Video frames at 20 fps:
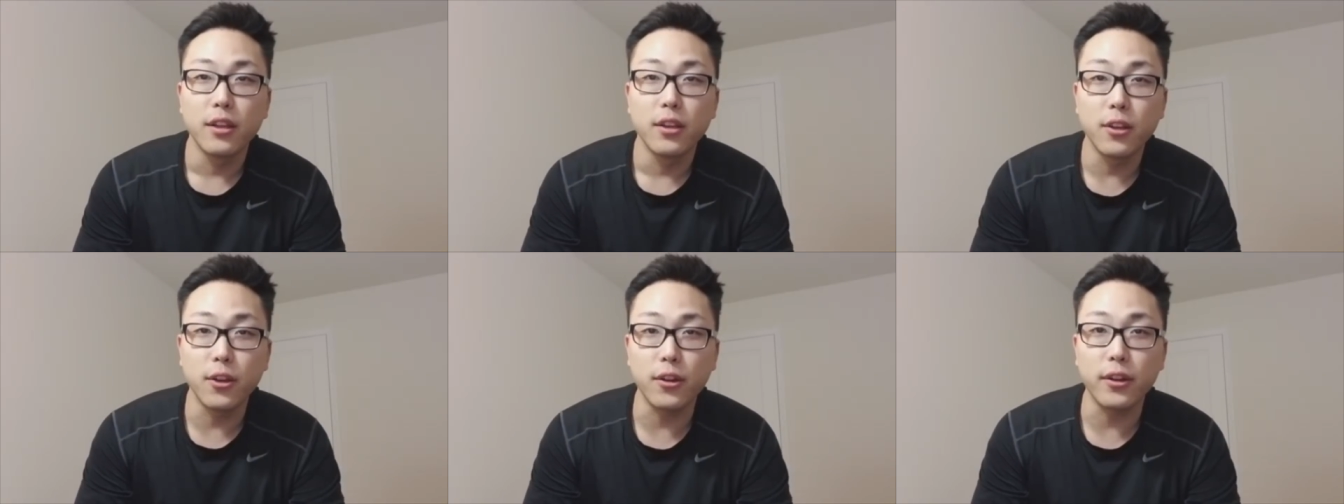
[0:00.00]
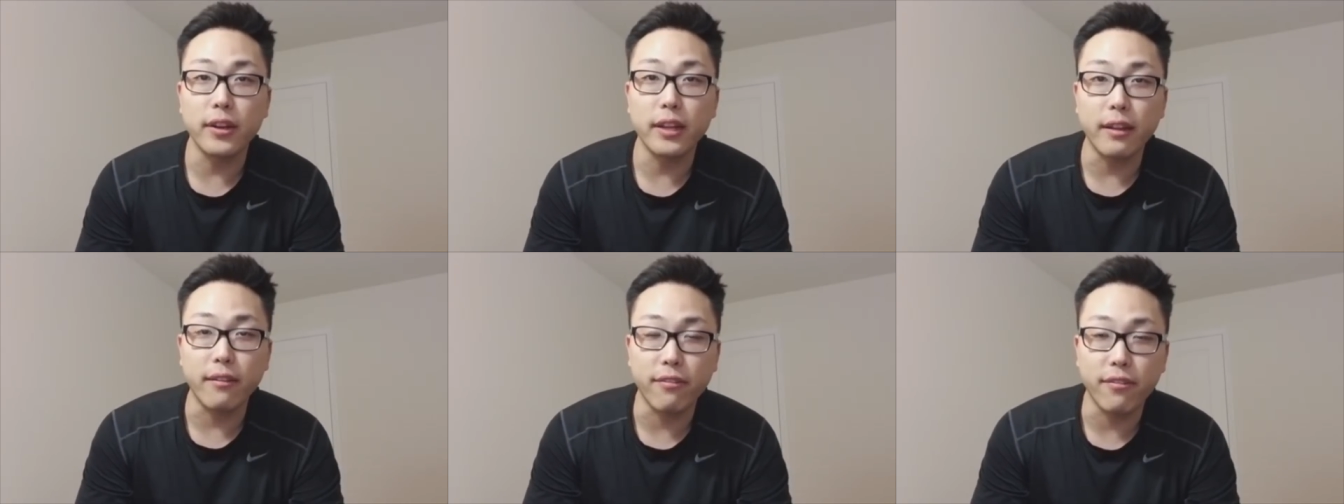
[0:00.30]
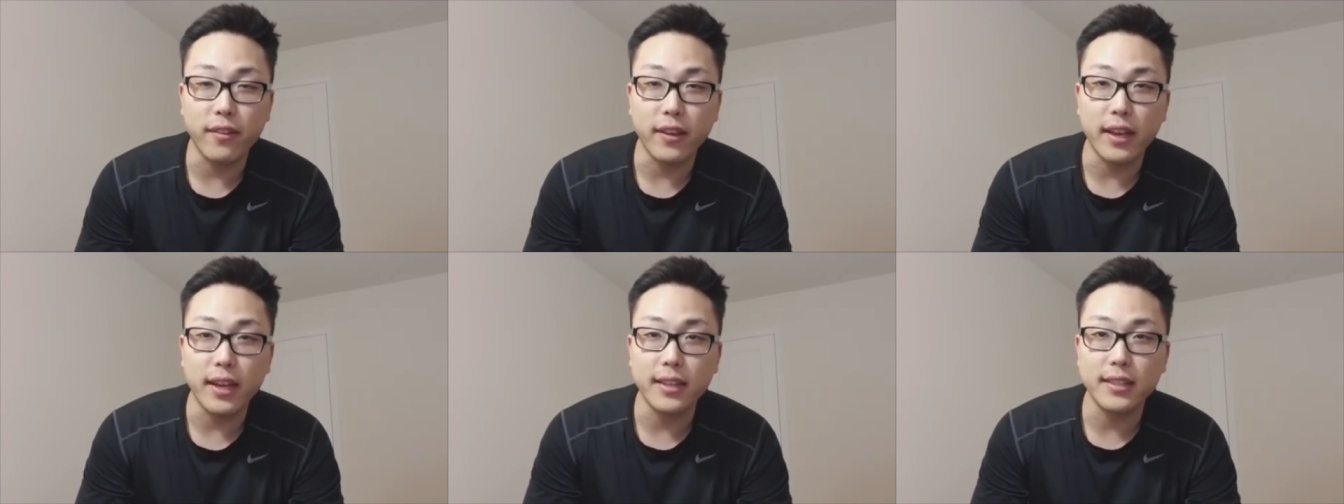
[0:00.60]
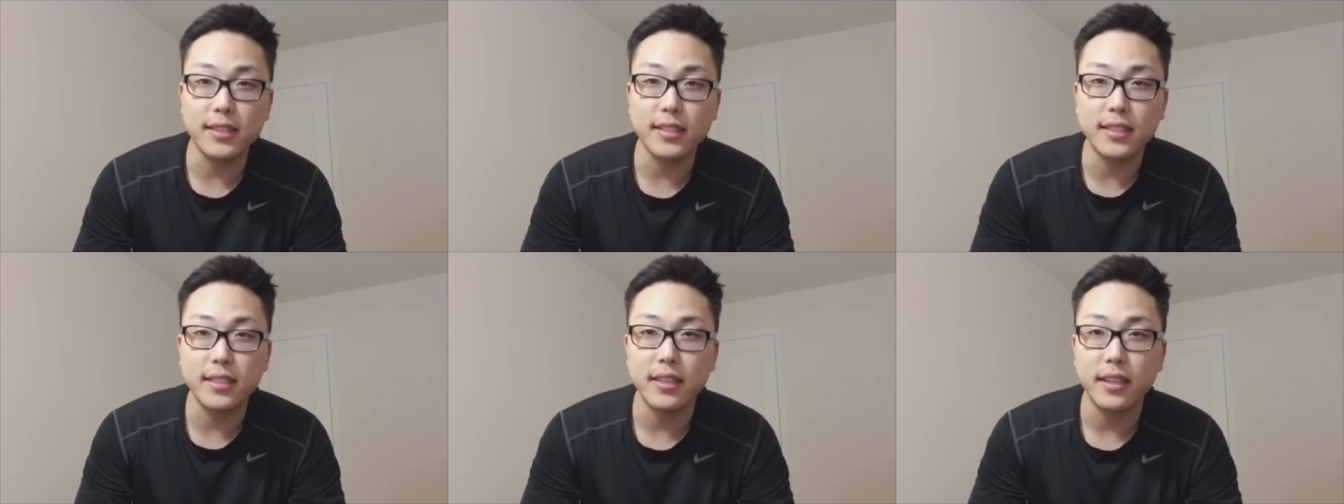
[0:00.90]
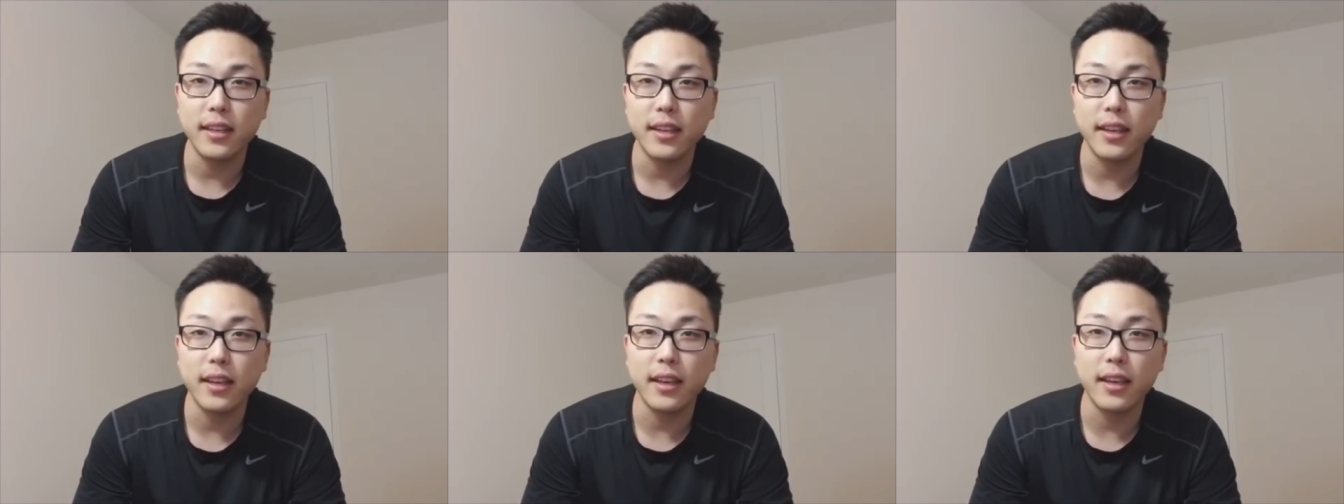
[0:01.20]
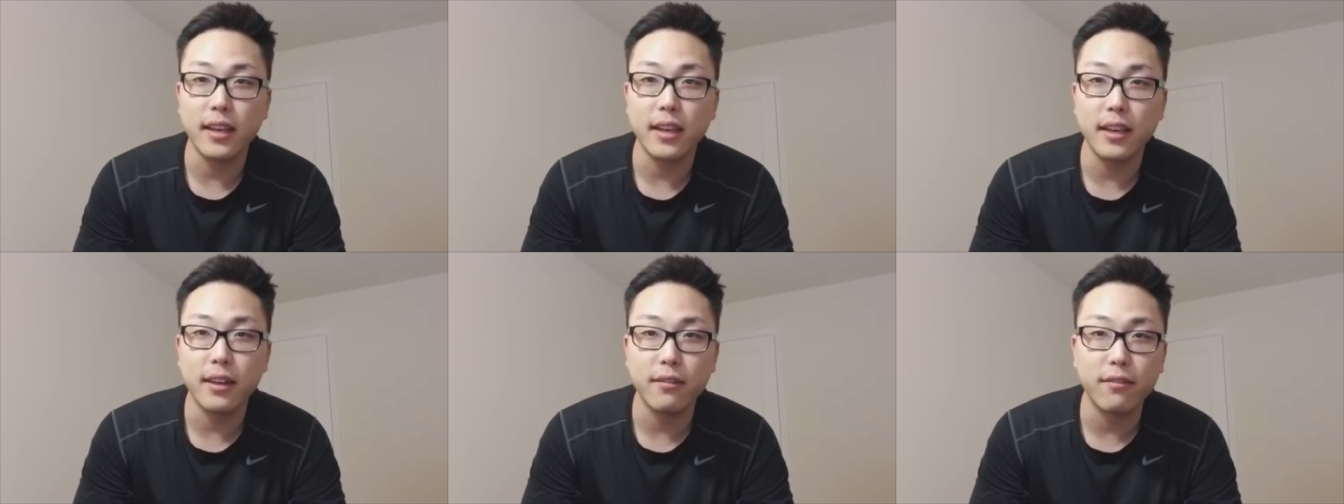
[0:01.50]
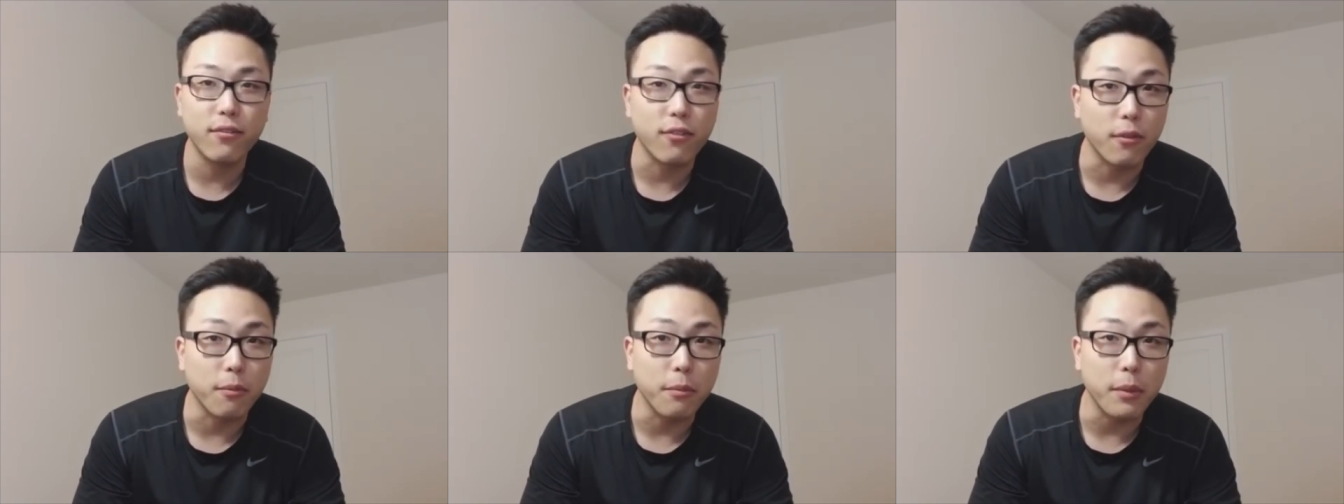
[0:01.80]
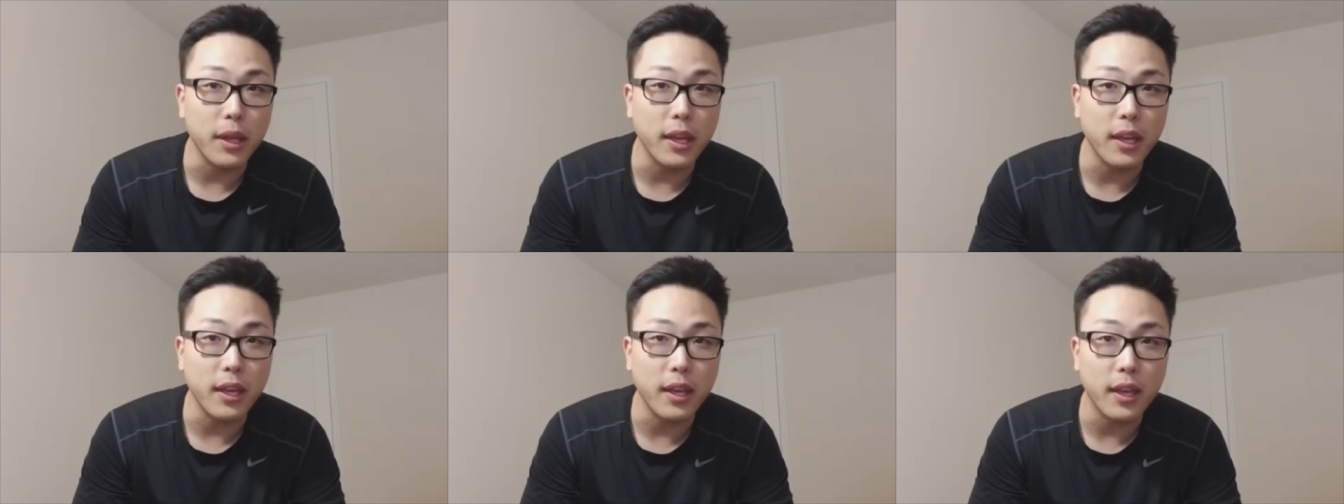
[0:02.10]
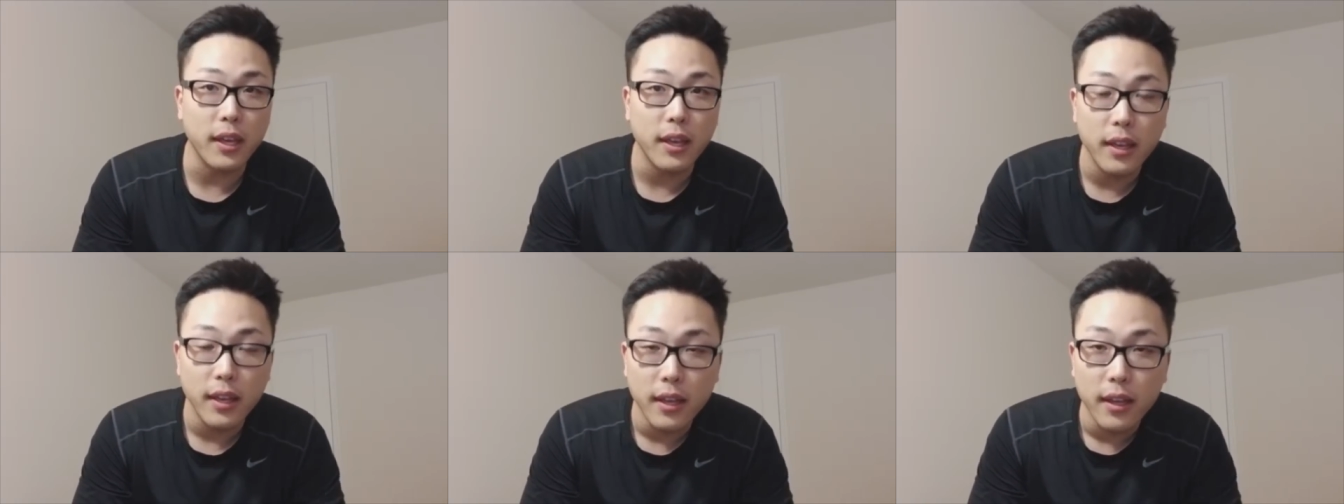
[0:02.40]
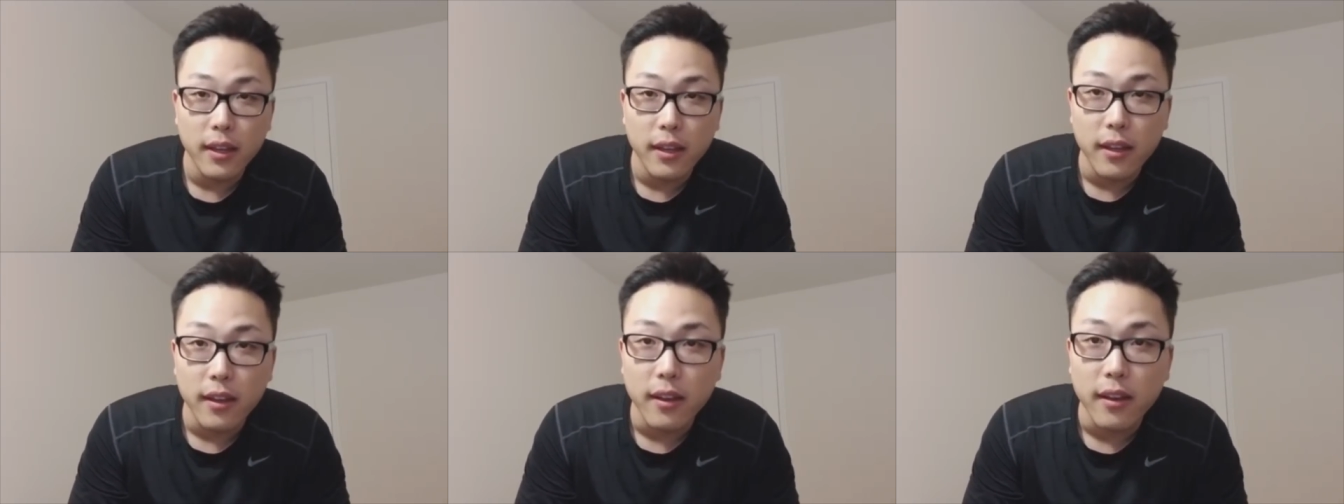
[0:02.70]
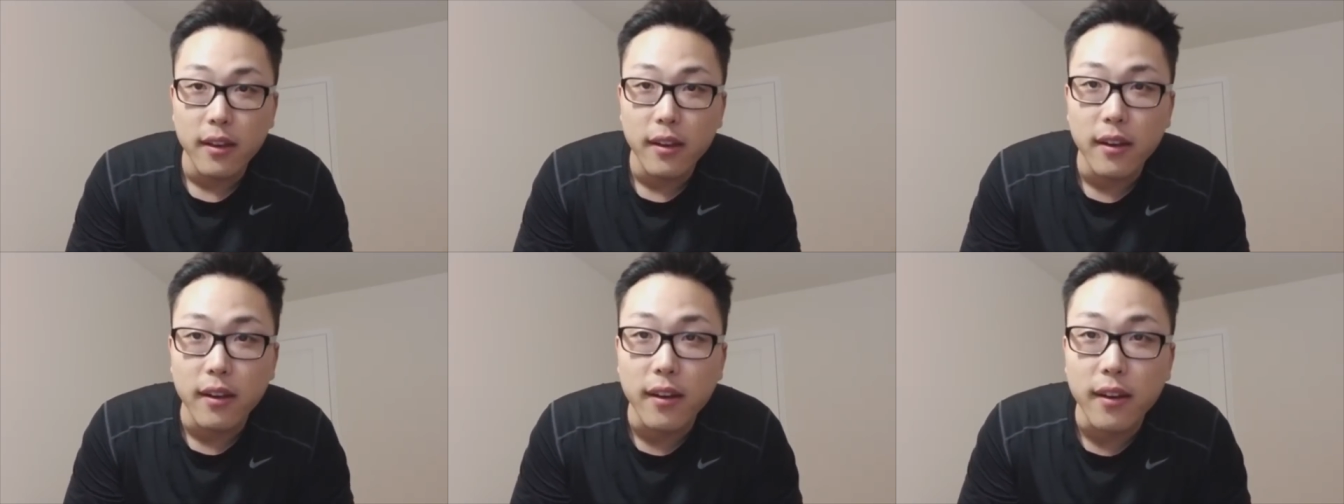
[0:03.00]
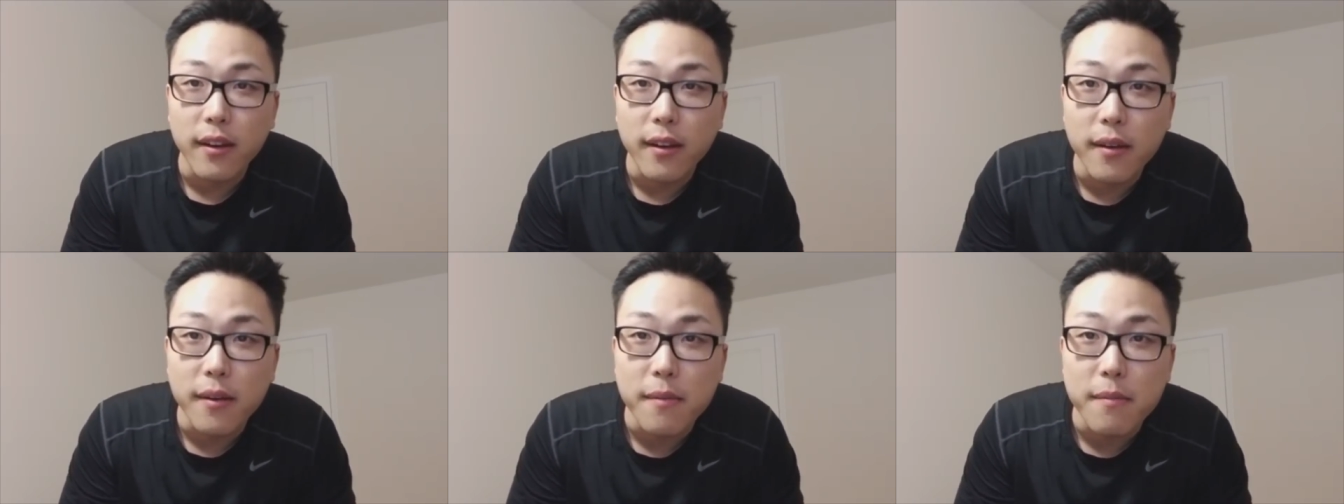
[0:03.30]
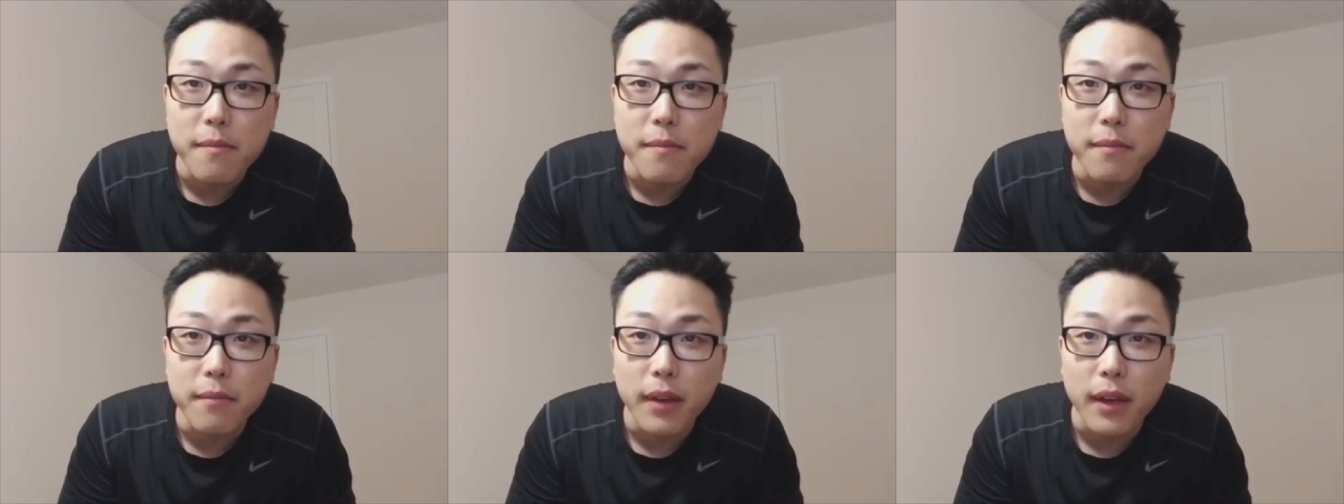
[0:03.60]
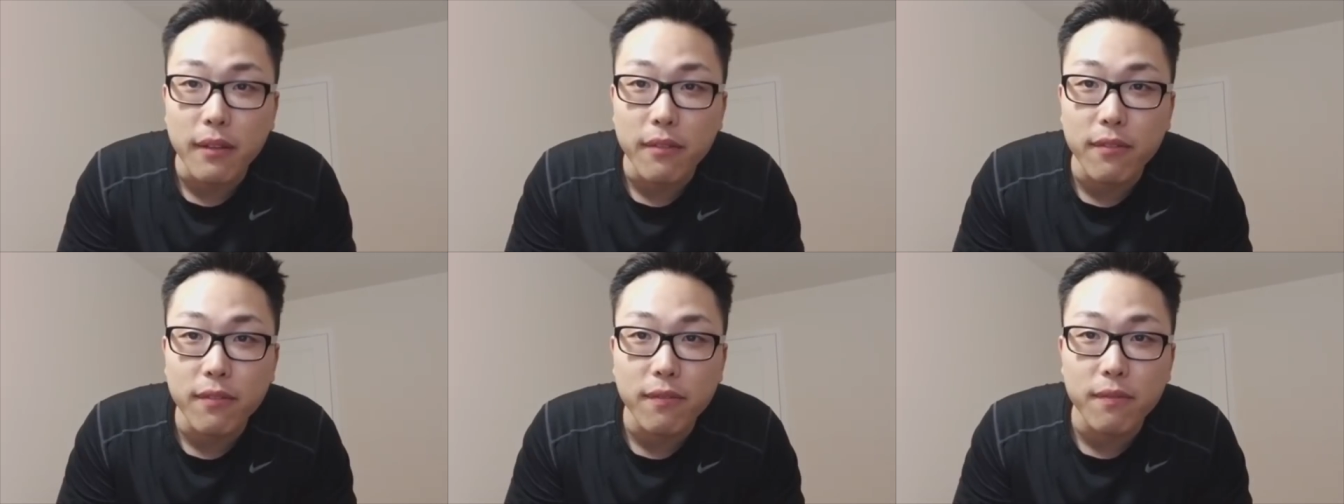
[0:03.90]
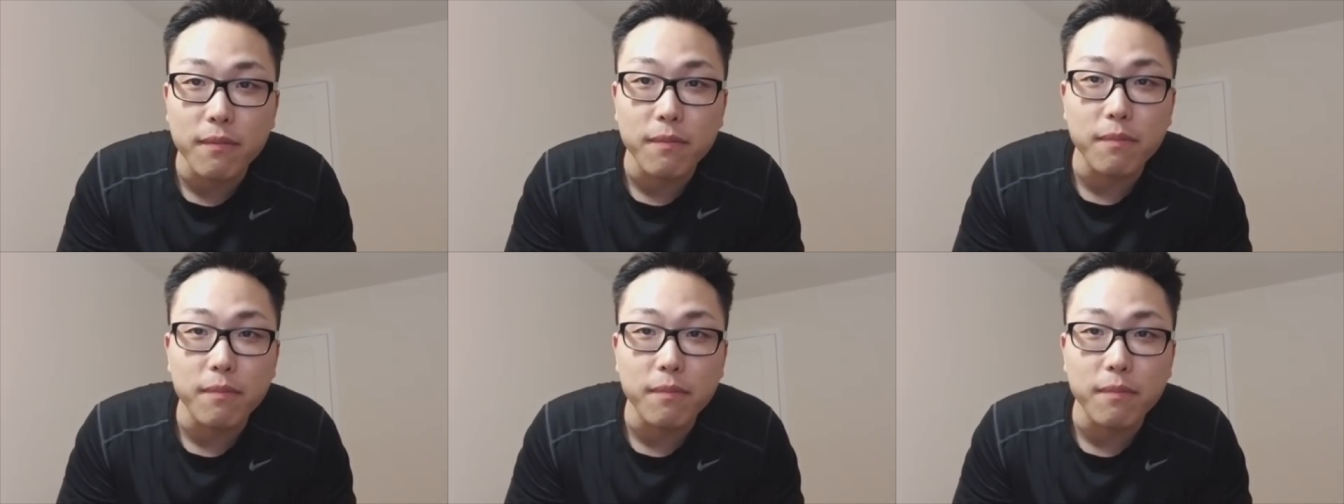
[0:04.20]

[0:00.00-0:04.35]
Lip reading: You're going to get fat. And for me, I've